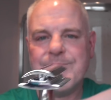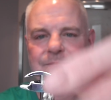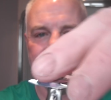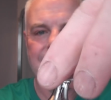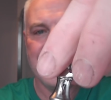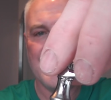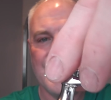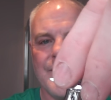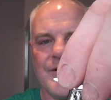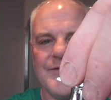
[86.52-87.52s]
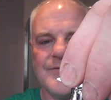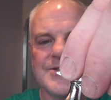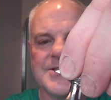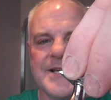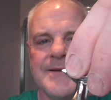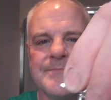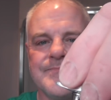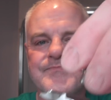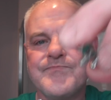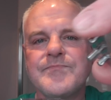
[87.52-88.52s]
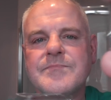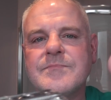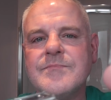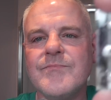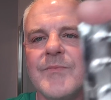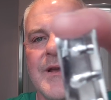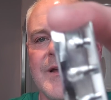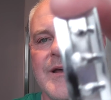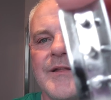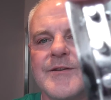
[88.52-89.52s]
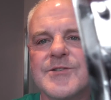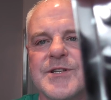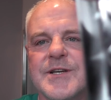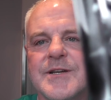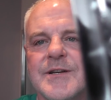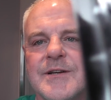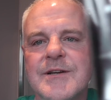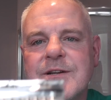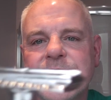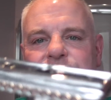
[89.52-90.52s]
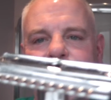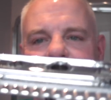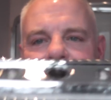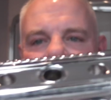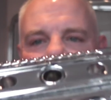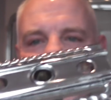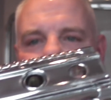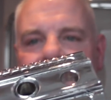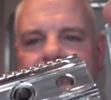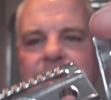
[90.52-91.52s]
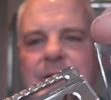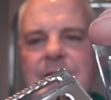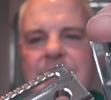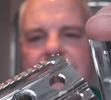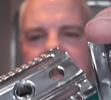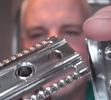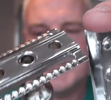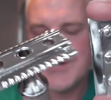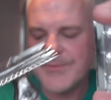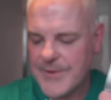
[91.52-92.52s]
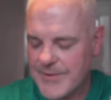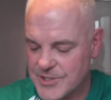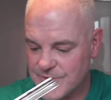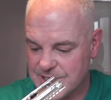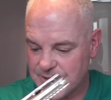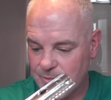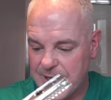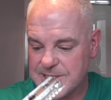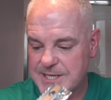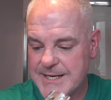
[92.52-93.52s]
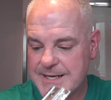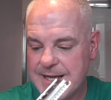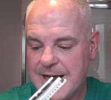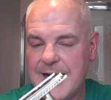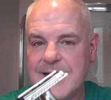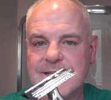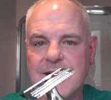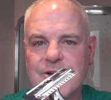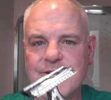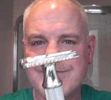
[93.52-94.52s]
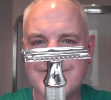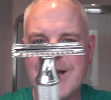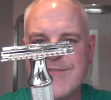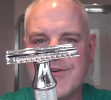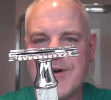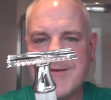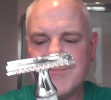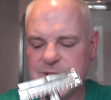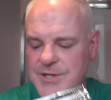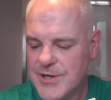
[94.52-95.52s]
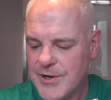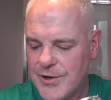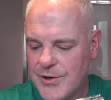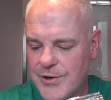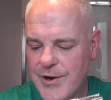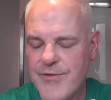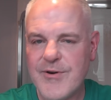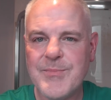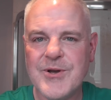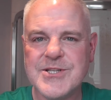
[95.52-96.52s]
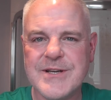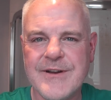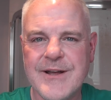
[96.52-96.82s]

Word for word: a Mercury 34C. Uh, there's the top cap there. There it is there. Now this razor weighs in at 105 grams or 3.7